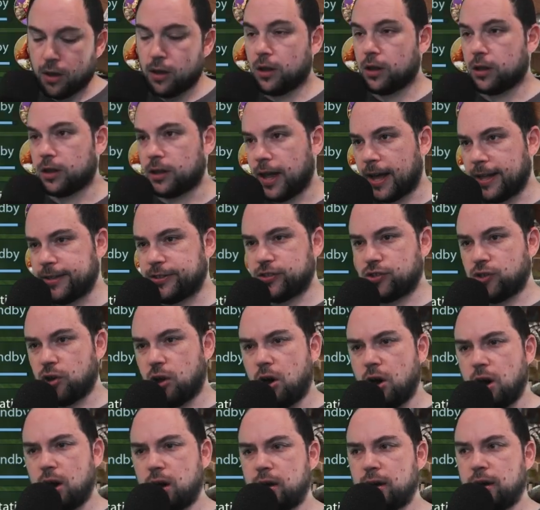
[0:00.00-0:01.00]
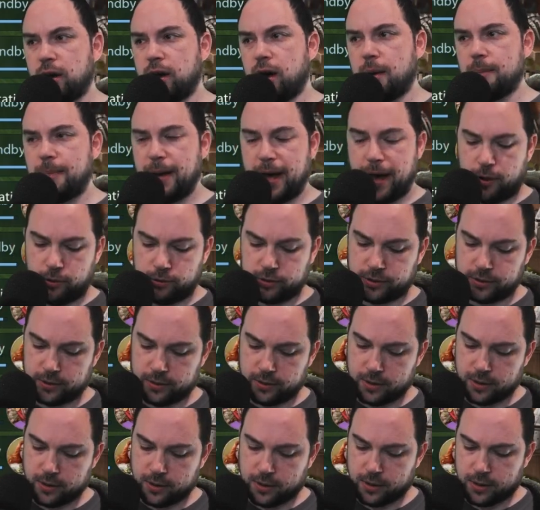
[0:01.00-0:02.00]
let's talk about
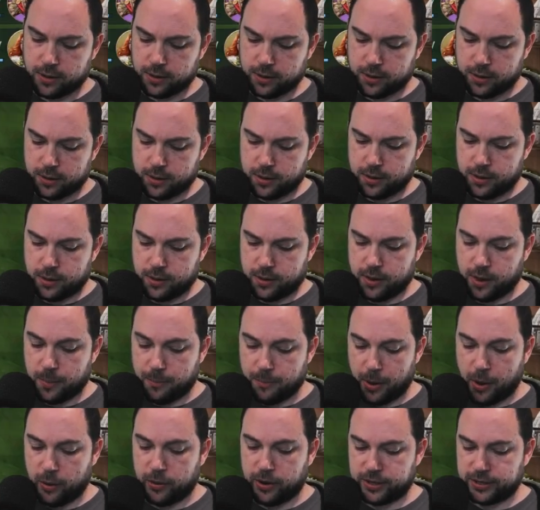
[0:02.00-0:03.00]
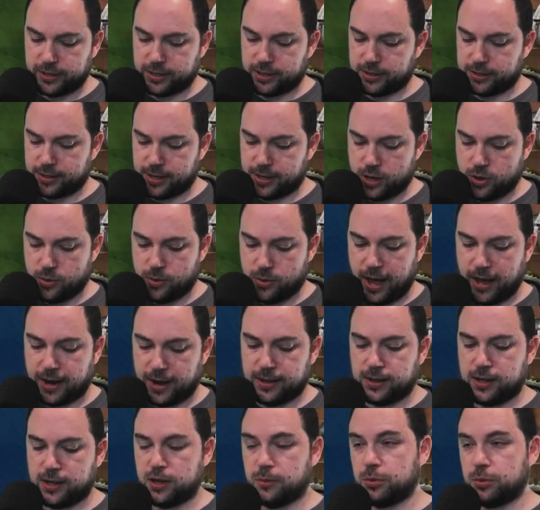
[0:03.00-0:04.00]
the bonuses that you get
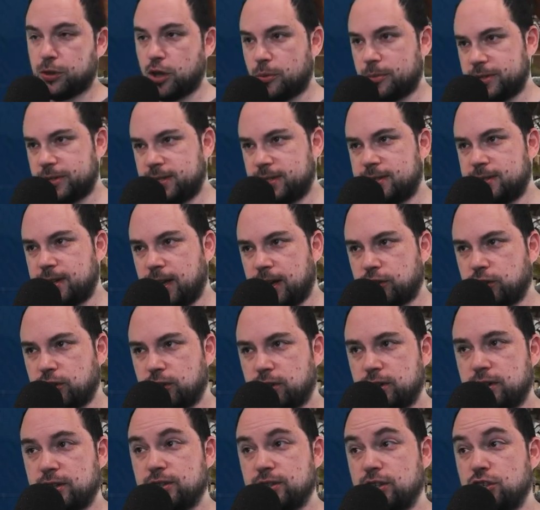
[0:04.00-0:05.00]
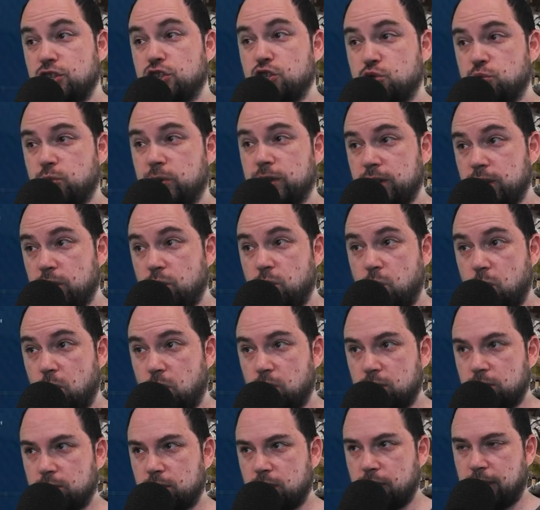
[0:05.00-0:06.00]
in the diplomacy section, because this is really
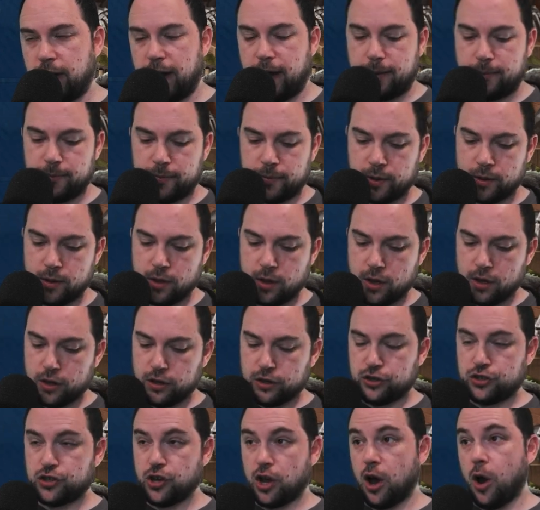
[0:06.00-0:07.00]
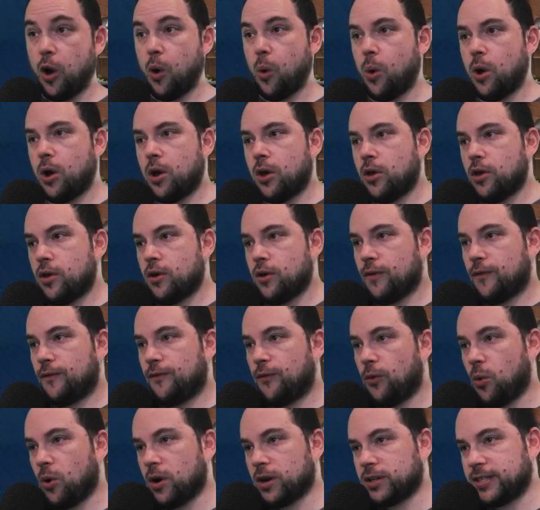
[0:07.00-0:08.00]
cool. Okay, so
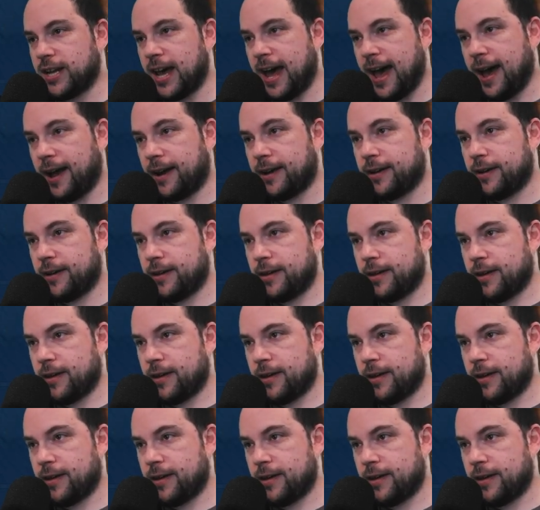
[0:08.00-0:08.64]
for tech,